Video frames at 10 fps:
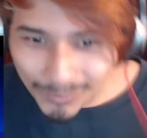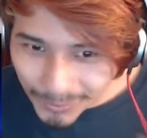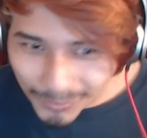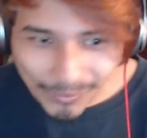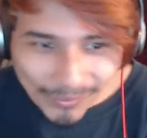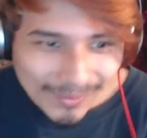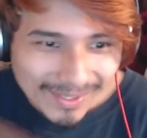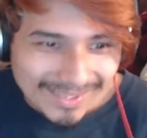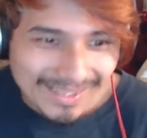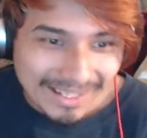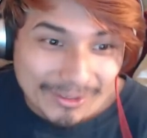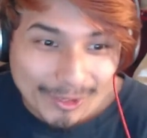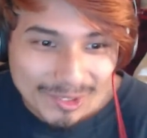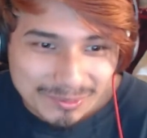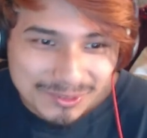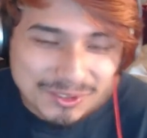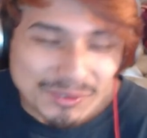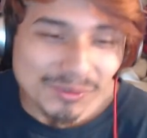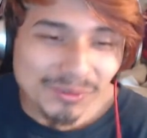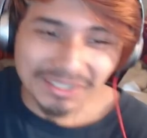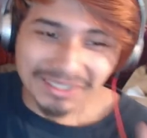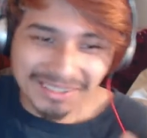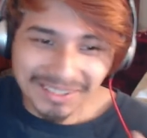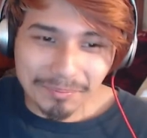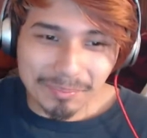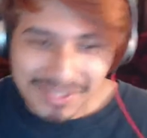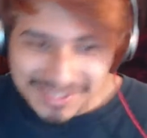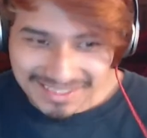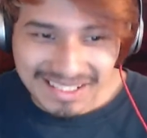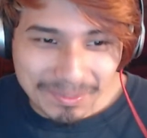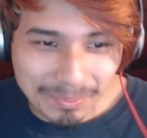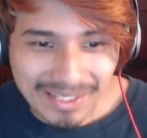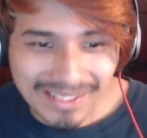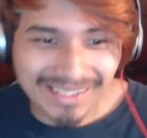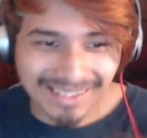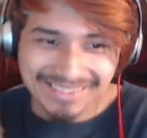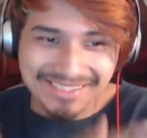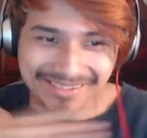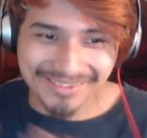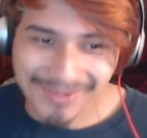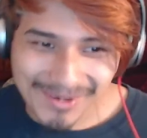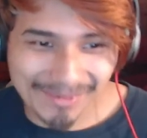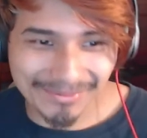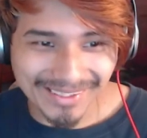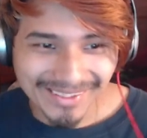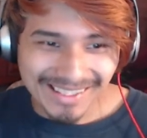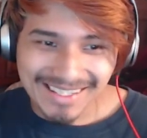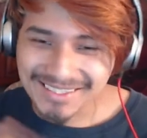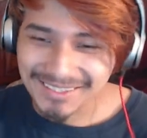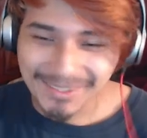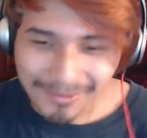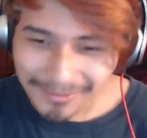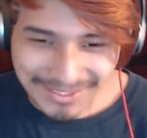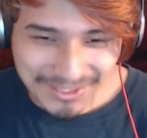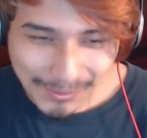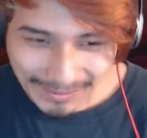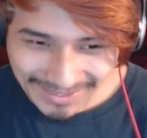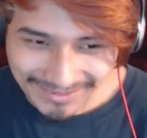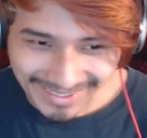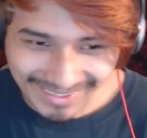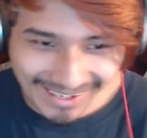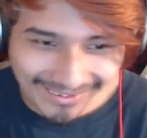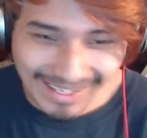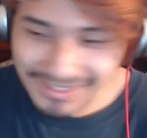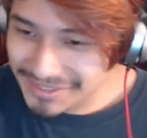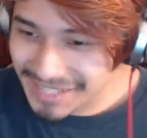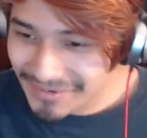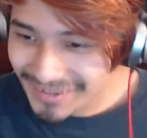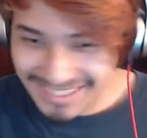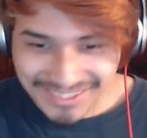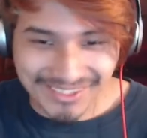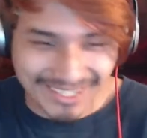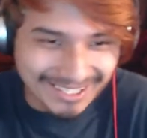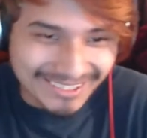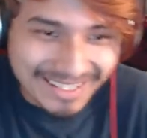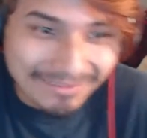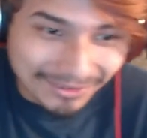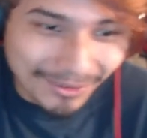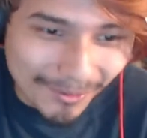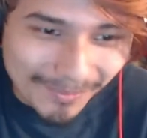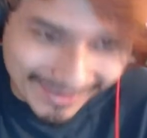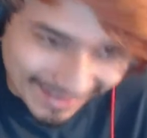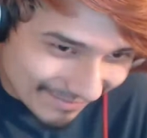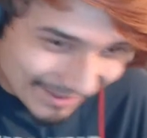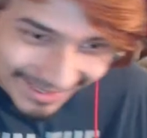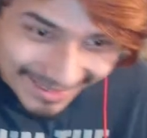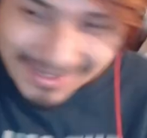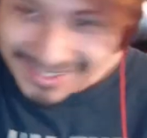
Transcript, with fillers: ooh. Incredibles 2 Olympic sneak peek it just dropped. It's the number one trending right now. It just came out yesterday I didn't even know about it. I found out about it